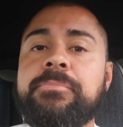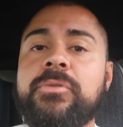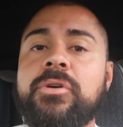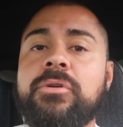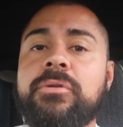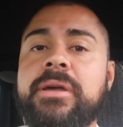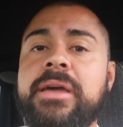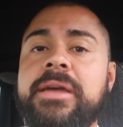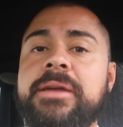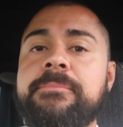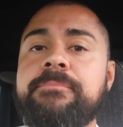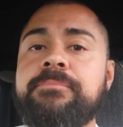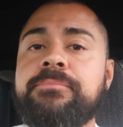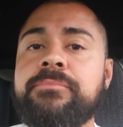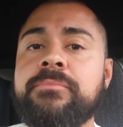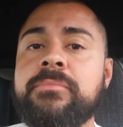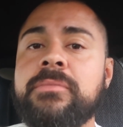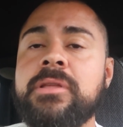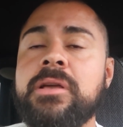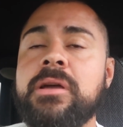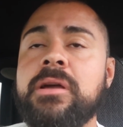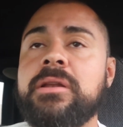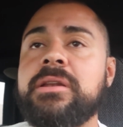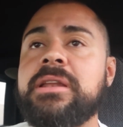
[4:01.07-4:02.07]
Okay?
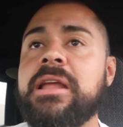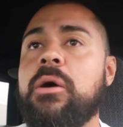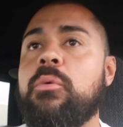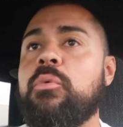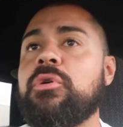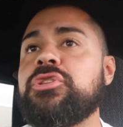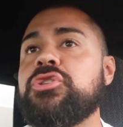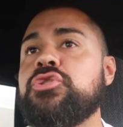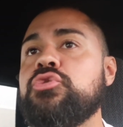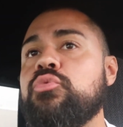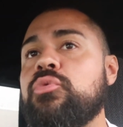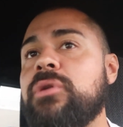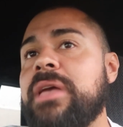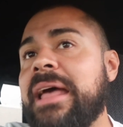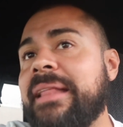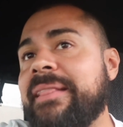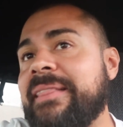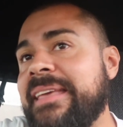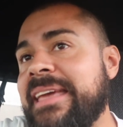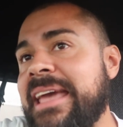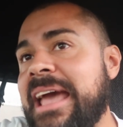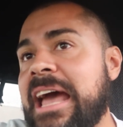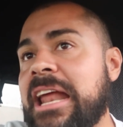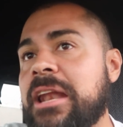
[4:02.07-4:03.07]
Now, when you get
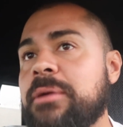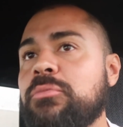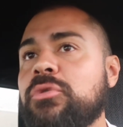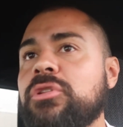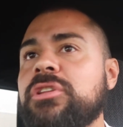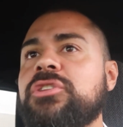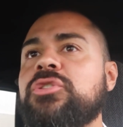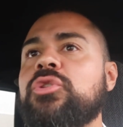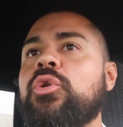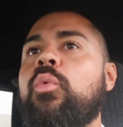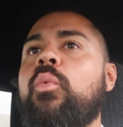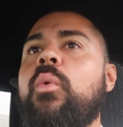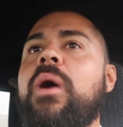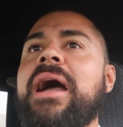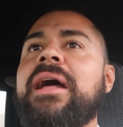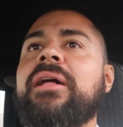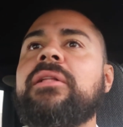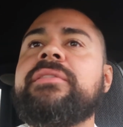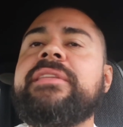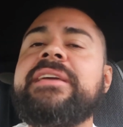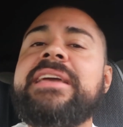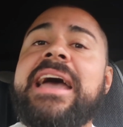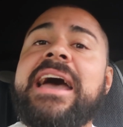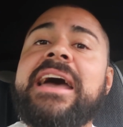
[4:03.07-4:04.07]
the animal in the
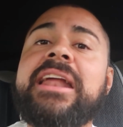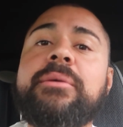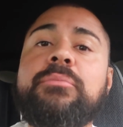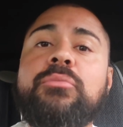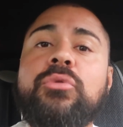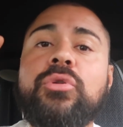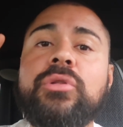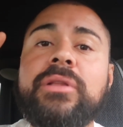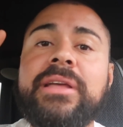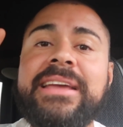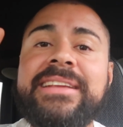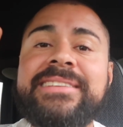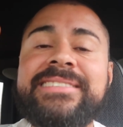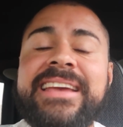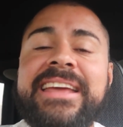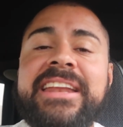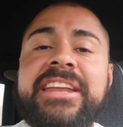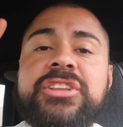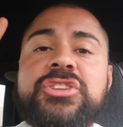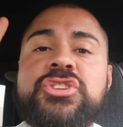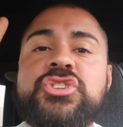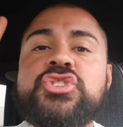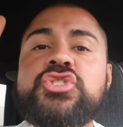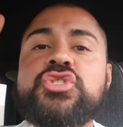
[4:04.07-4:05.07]
wild, the animal is in
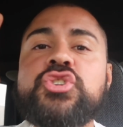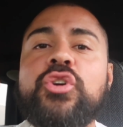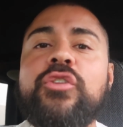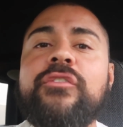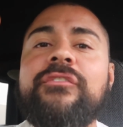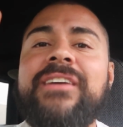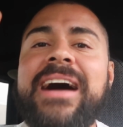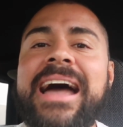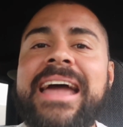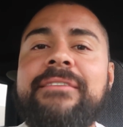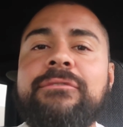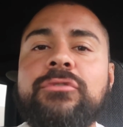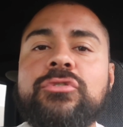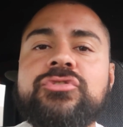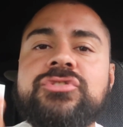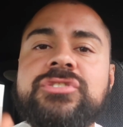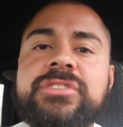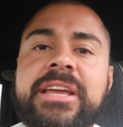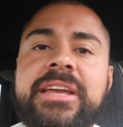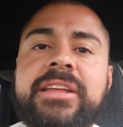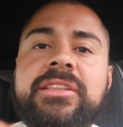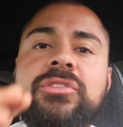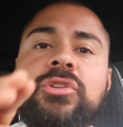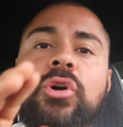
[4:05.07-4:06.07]
its survival
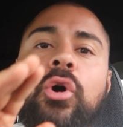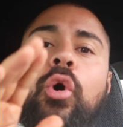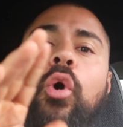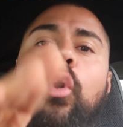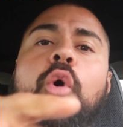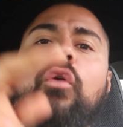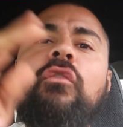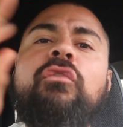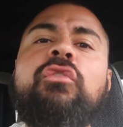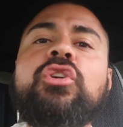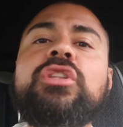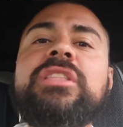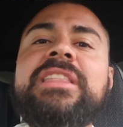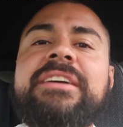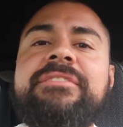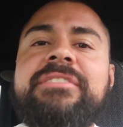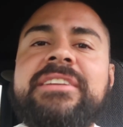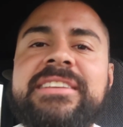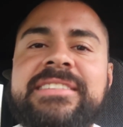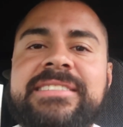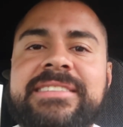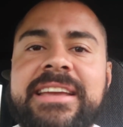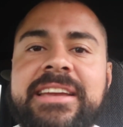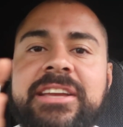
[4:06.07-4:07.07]
state, the
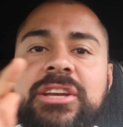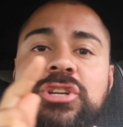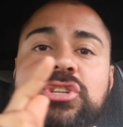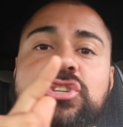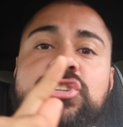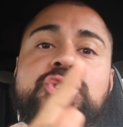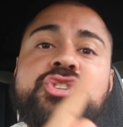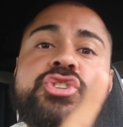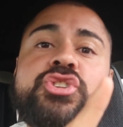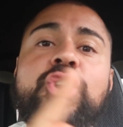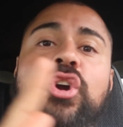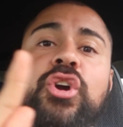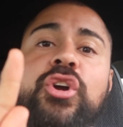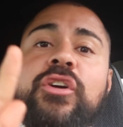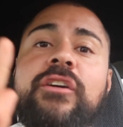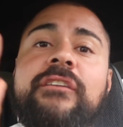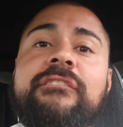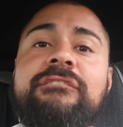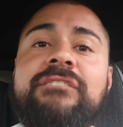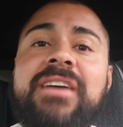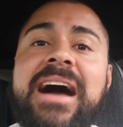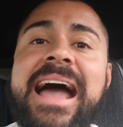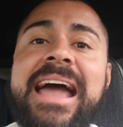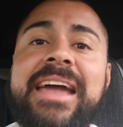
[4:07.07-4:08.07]
overliving state, because
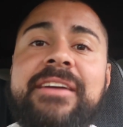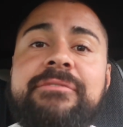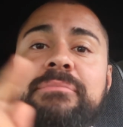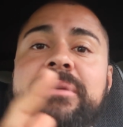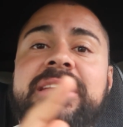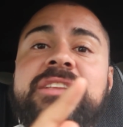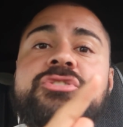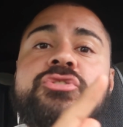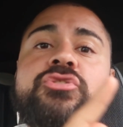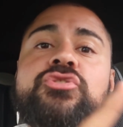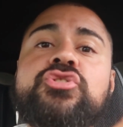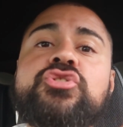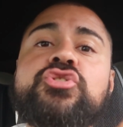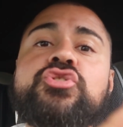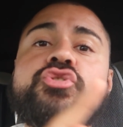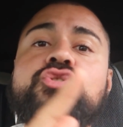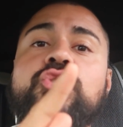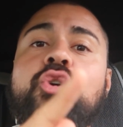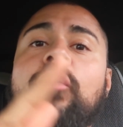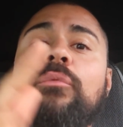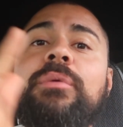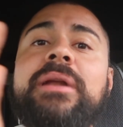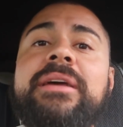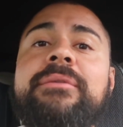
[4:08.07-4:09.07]
survive means
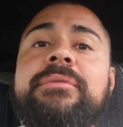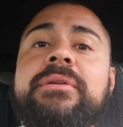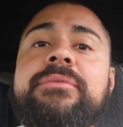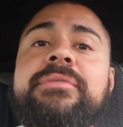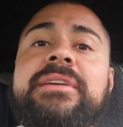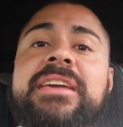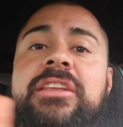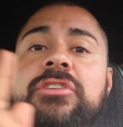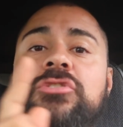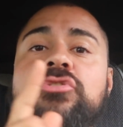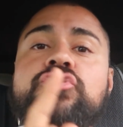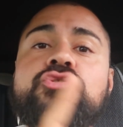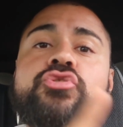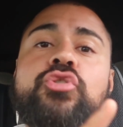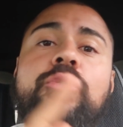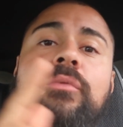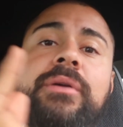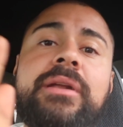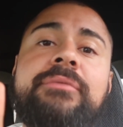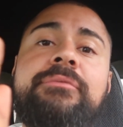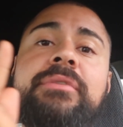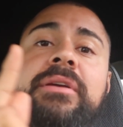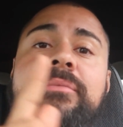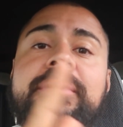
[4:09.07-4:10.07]
sobrevivir.
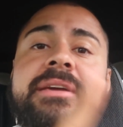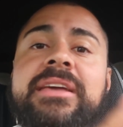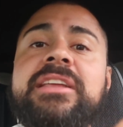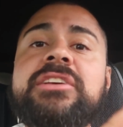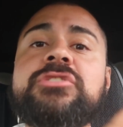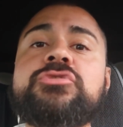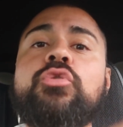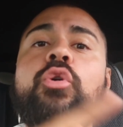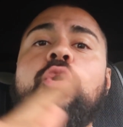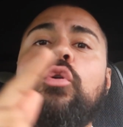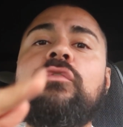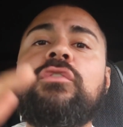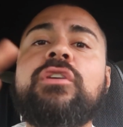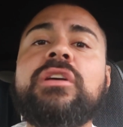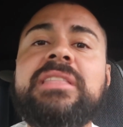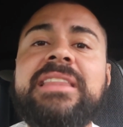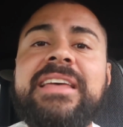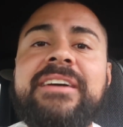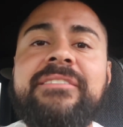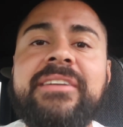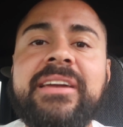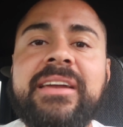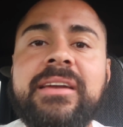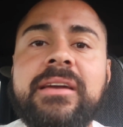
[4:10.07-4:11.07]
Sobrevivir is
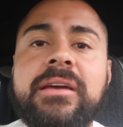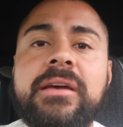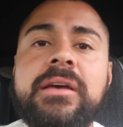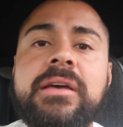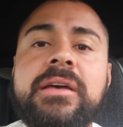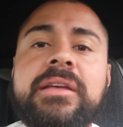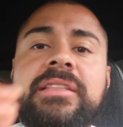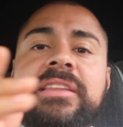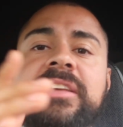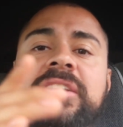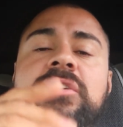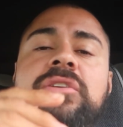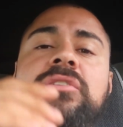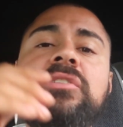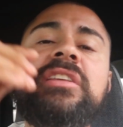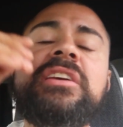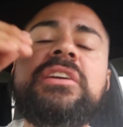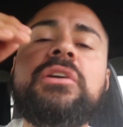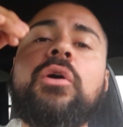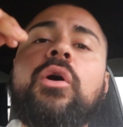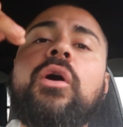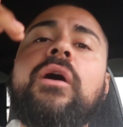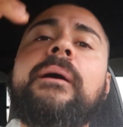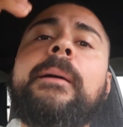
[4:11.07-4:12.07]
overliving.
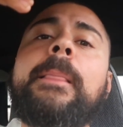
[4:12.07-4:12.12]
The